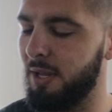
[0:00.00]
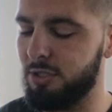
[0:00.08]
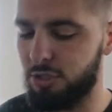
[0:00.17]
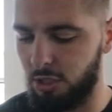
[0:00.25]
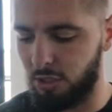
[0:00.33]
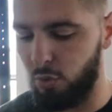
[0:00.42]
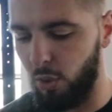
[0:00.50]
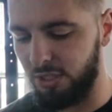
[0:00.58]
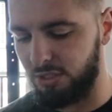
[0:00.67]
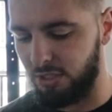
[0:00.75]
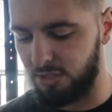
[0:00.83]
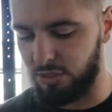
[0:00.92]
into the
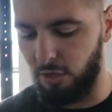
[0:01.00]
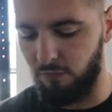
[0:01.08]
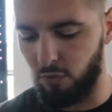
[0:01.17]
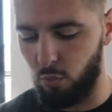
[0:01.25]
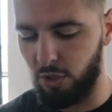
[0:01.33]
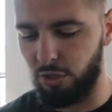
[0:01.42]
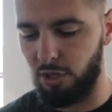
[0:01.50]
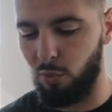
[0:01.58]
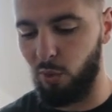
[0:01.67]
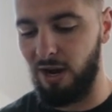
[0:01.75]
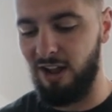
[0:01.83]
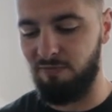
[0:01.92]
questions. So if you're wondering
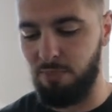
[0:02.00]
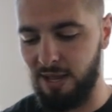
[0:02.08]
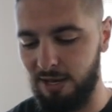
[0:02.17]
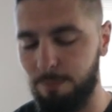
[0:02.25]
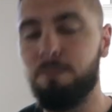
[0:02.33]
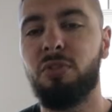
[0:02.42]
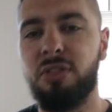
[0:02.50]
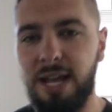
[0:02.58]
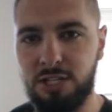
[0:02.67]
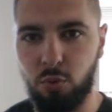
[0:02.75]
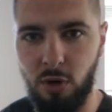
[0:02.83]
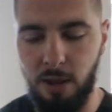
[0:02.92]
where I've been,
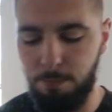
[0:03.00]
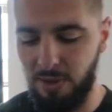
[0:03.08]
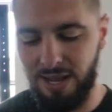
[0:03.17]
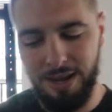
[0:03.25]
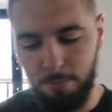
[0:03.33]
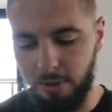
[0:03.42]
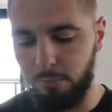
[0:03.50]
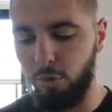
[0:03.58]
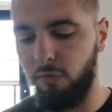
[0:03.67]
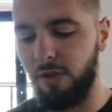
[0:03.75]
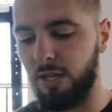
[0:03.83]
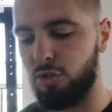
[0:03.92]
that's where I've been. I've been
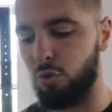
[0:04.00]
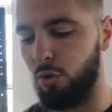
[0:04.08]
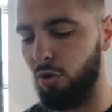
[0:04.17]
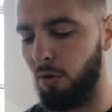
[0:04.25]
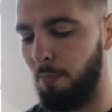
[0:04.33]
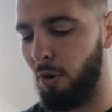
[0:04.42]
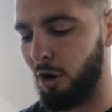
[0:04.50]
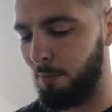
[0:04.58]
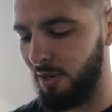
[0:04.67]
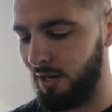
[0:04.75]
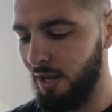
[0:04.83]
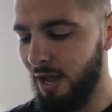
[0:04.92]
moving into a new
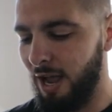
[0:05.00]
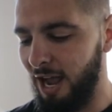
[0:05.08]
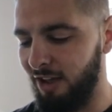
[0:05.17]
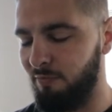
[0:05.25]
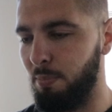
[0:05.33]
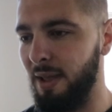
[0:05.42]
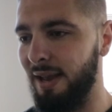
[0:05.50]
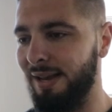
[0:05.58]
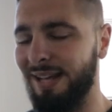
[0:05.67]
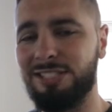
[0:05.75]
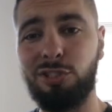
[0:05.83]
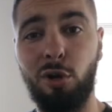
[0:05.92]
apartment.
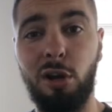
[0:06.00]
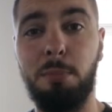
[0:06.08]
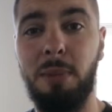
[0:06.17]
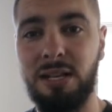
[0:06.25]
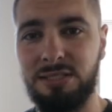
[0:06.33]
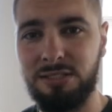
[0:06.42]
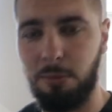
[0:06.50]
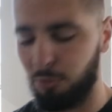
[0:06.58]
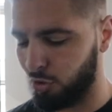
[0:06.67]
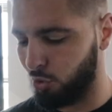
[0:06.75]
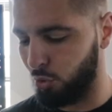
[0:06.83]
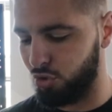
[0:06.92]
I started my summer
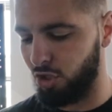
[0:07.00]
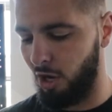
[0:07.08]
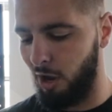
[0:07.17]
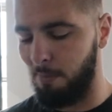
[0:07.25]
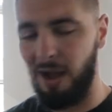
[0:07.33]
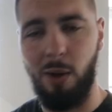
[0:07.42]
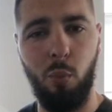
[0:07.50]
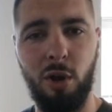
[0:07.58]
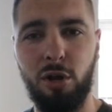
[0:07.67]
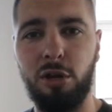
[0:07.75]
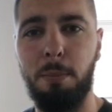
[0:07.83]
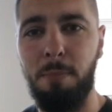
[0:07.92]
school job. I
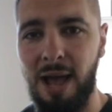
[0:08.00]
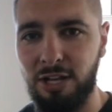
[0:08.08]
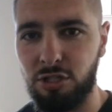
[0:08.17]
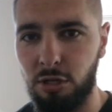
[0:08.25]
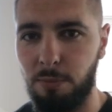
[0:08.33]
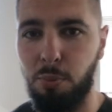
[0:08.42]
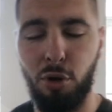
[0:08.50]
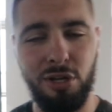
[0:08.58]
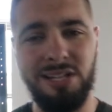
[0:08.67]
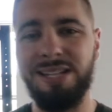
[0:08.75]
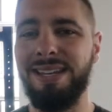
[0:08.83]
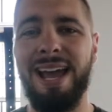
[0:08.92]
went on a bachelor
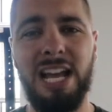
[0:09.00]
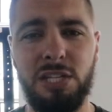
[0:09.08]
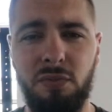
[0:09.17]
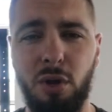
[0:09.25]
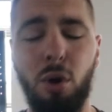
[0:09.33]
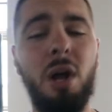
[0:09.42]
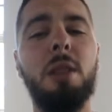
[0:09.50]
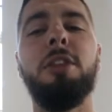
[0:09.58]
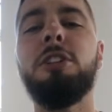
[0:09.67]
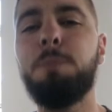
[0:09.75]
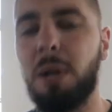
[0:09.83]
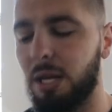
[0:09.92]
party to Nashville.
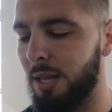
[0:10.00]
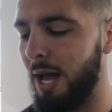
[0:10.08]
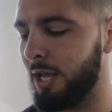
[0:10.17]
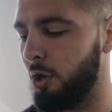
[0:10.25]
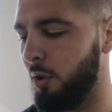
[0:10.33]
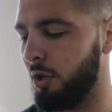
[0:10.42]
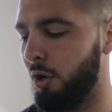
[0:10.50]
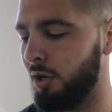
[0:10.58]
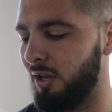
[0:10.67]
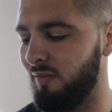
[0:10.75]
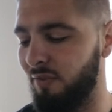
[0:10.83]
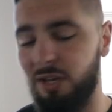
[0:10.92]
There's been a lot going
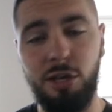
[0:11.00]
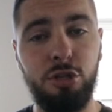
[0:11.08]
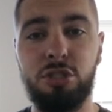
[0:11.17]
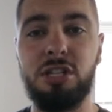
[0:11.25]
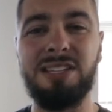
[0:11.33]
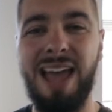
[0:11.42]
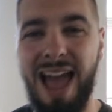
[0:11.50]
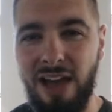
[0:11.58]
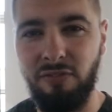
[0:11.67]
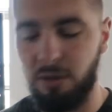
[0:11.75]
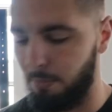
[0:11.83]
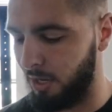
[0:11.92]
on and videos just
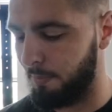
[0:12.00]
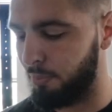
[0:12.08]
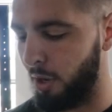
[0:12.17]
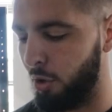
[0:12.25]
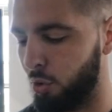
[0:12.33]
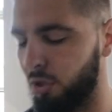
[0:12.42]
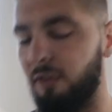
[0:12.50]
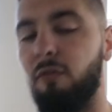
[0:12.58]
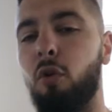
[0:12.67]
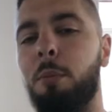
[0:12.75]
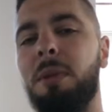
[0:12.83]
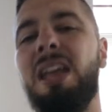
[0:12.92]
haven't been a priority
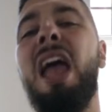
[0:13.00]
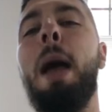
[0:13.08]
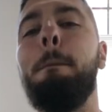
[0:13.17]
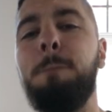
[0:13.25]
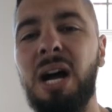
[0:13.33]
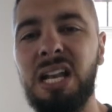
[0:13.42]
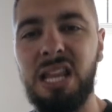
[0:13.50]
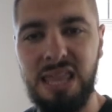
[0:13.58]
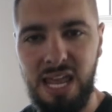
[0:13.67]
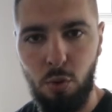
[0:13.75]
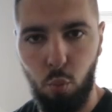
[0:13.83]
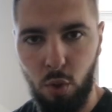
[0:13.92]
for me, but
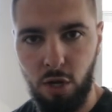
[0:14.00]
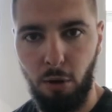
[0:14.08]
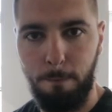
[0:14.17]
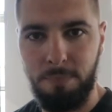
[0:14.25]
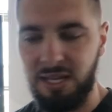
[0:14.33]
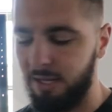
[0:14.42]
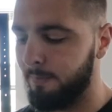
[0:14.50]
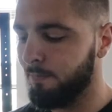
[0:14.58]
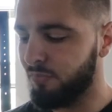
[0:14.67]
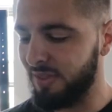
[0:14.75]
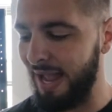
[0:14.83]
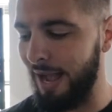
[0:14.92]
they will be
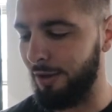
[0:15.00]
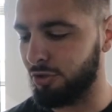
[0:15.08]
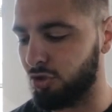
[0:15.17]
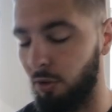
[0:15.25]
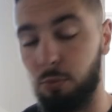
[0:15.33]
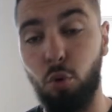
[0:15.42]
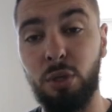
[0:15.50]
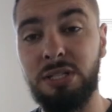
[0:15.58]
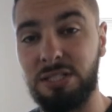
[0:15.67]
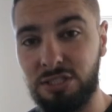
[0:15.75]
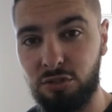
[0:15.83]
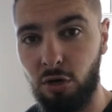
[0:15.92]
now. So I'm going
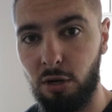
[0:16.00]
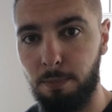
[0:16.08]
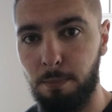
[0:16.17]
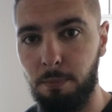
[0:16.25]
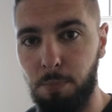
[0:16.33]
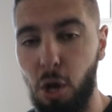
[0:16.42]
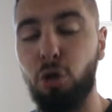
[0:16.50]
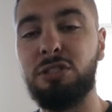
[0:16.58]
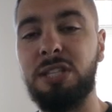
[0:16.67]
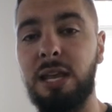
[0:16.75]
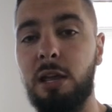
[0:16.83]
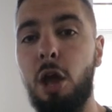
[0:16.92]
to start
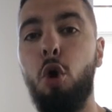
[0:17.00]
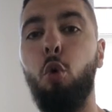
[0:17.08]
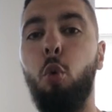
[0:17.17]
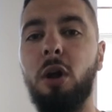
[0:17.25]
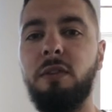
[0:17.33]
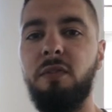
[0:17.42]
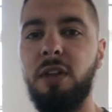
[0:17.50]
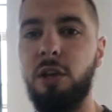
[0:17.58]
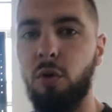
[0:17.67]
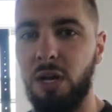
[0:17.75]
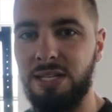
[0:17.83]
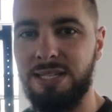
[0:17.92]
posting one
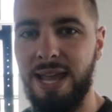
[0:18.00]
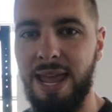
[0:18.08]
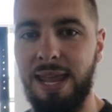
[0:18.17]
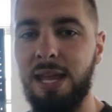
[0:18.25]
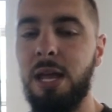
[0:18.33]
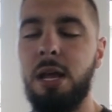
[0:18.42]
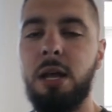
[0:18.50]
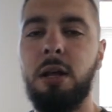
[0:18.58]
video a day.